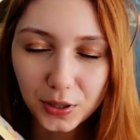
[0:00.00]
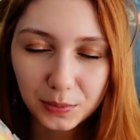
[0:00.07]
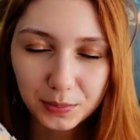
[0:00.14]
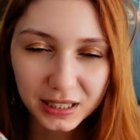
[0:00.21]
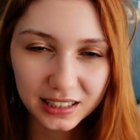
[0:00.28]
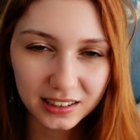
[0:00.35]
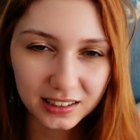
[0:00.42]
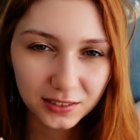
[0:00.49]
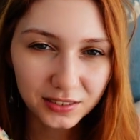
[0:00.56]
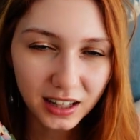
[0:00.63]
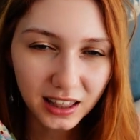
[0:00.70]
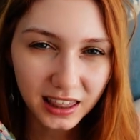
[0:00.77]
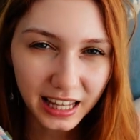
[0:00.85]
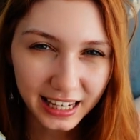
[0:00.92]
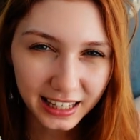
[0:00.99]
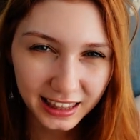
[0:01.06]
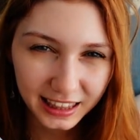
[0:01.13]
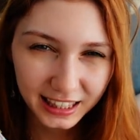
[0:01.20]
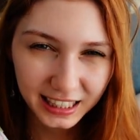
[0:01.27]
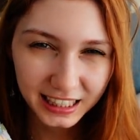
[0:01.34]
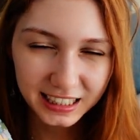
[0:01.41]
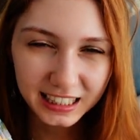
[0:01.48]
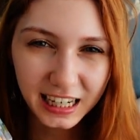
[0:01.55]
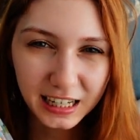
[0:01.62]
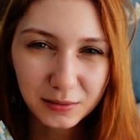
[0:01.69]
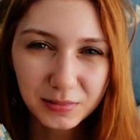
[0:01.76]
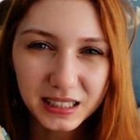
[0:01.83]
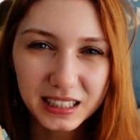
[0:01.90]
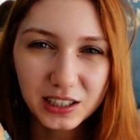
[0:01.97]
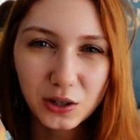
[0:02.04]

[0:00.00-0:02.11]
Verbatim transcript: but because of the length, it can be